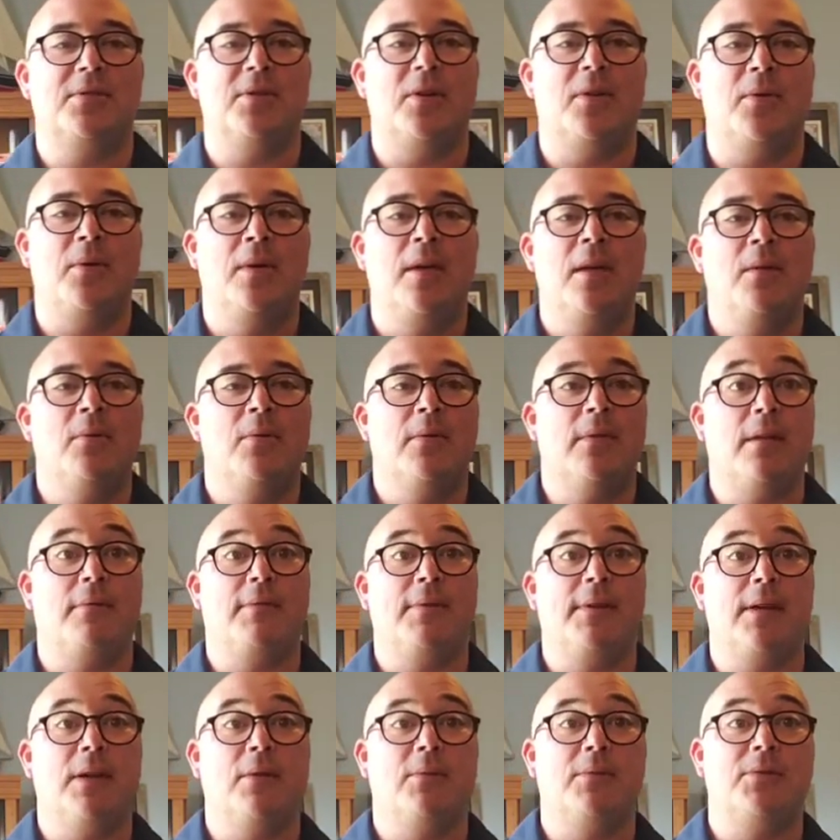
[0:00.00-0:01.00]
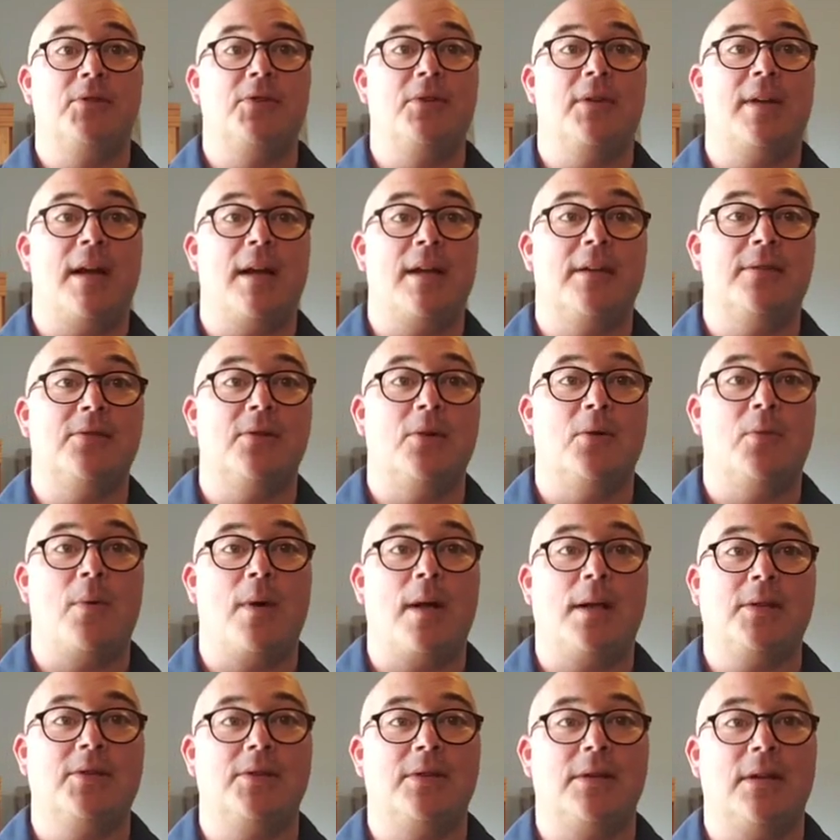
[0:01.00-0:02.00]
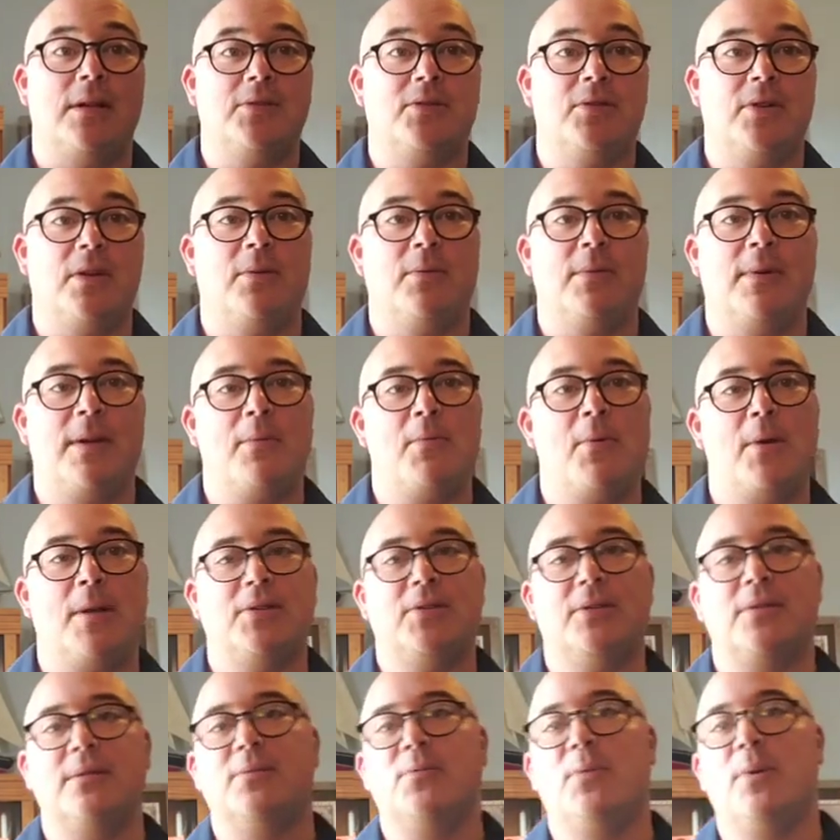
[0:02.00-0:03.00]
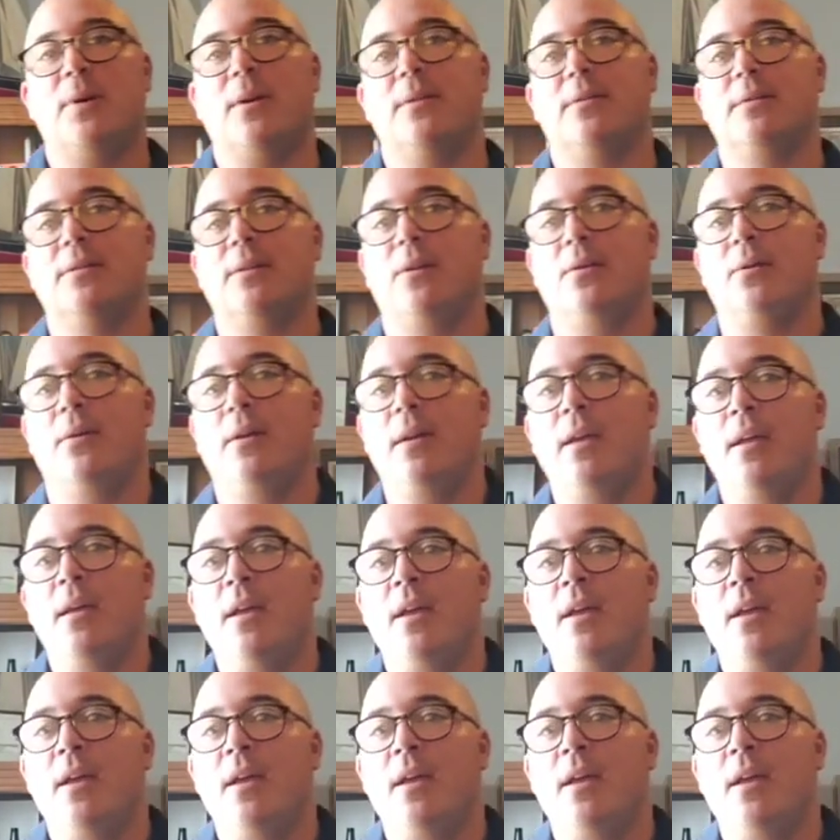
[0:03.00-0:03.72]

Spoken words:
so I'd love to hear what you guys are watching. I'll share what I'm watching as well. So